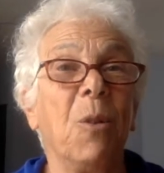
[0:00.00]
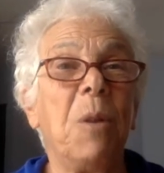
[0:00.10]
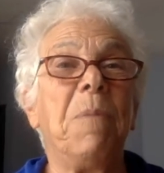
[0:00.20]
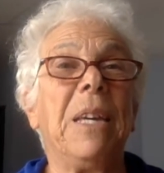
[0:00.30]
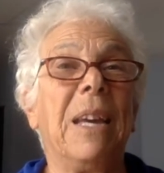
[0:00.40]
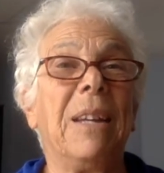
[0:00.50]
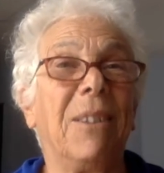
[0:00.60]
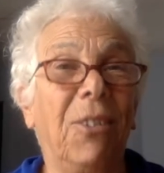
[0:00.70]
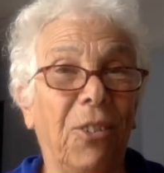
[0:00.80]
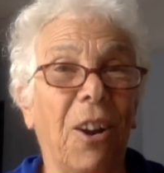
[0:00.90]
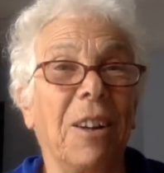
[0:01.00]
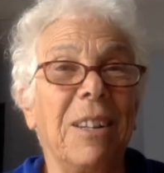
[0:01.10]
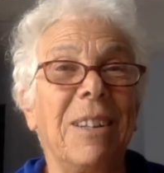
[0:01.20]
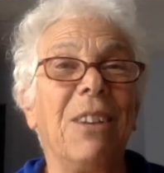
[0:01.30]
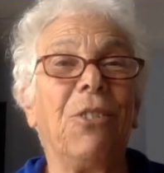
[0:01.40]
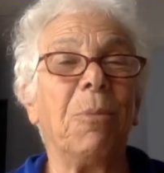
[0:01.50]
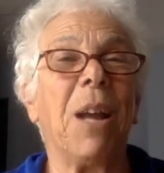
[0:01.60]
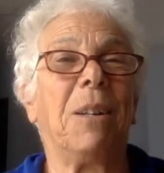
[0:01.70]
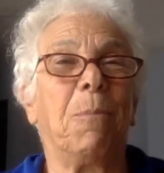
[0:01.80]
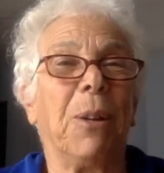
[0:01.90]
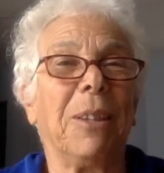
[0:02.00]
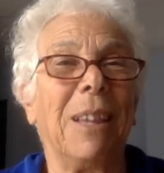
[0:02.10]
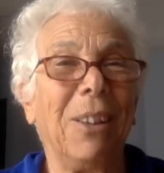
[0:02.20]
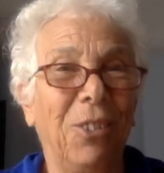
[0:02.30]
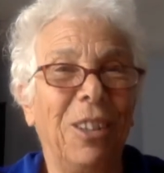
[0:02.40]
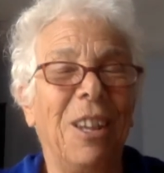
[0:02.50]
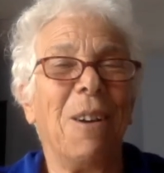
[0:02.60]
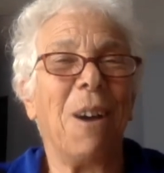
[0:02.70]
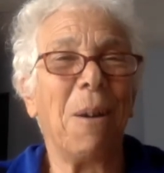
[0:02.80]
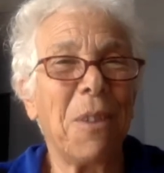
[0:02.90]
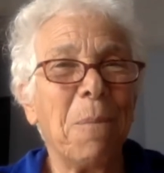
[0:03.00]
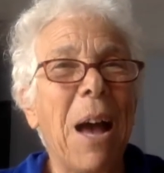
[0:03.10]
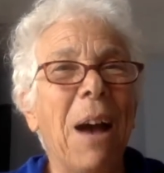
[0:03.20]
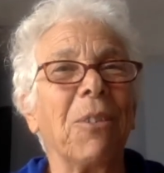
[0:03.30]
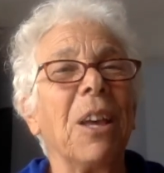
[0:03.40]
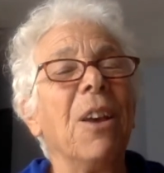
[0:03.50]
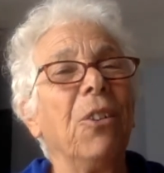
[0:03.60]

we begin to start to teach them not to put things in their, their mouth.